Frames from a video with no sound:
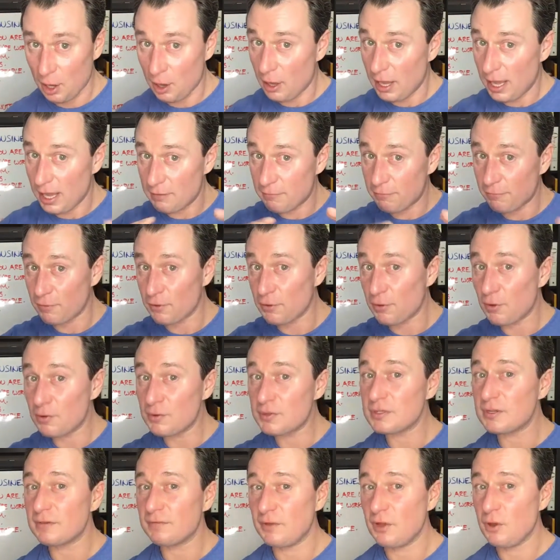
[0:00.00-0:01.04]
And for
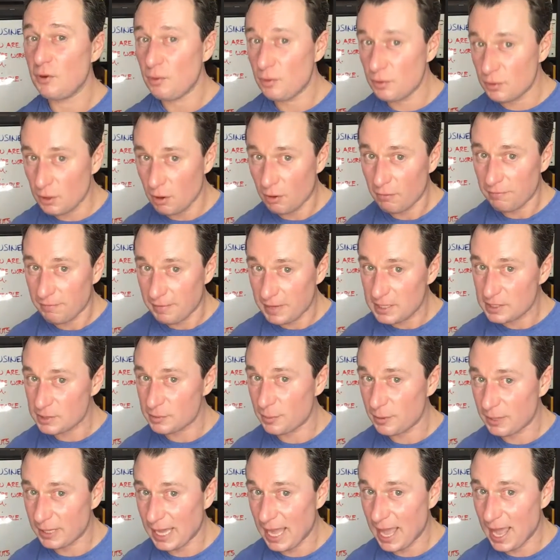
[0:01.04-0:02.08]
those of you who know
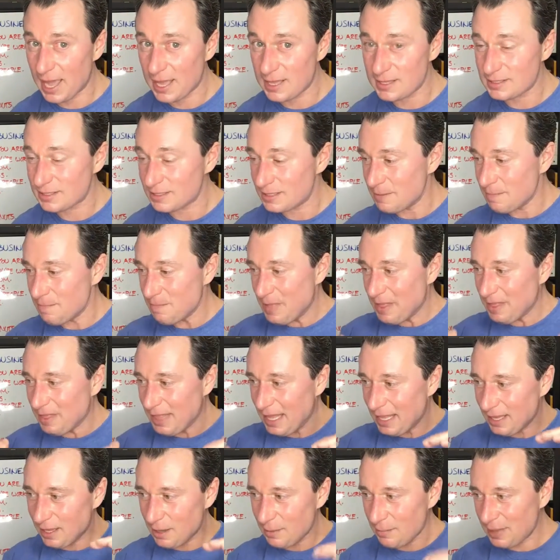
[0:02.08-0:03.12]
Facebook ads, they
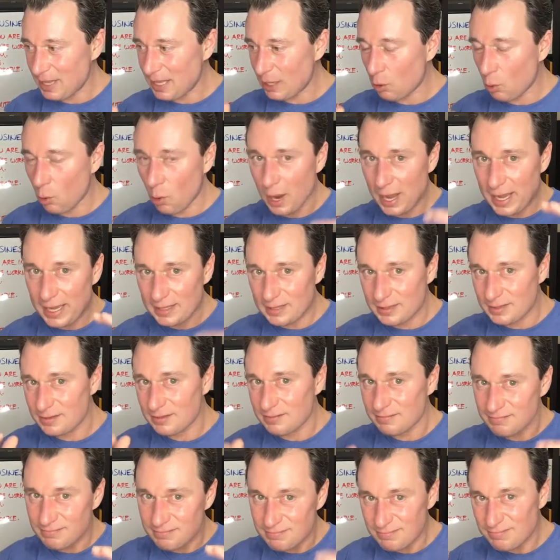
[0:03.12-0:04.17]
can be quite
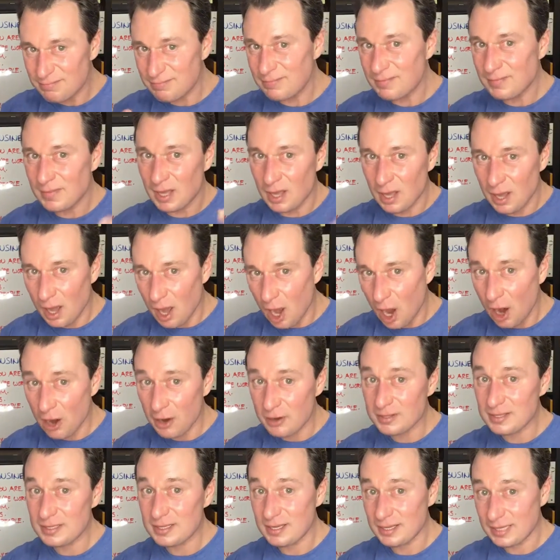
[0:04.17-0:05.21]

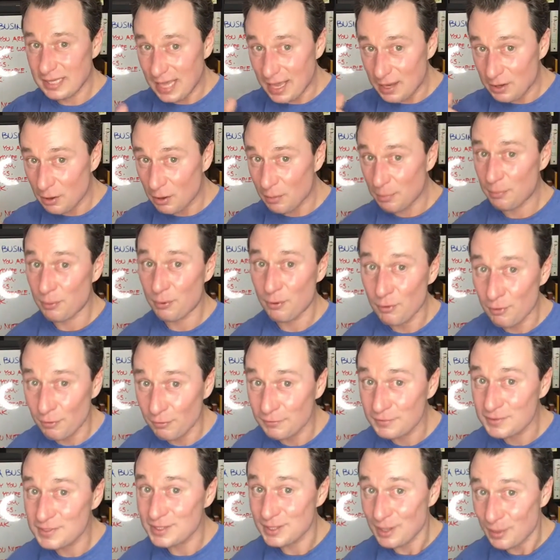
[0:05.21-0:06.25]
hard to get
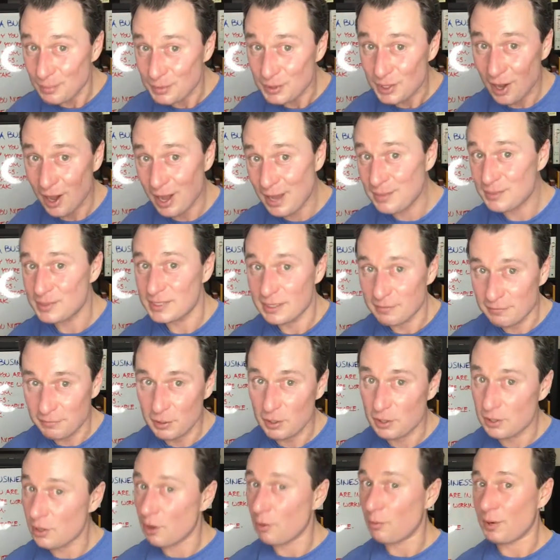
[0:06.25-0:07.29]
approved sometimes, if you
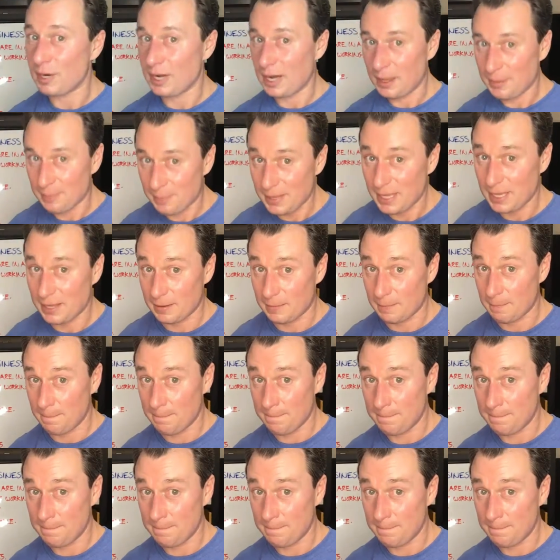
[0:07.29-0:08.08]
know what I mean.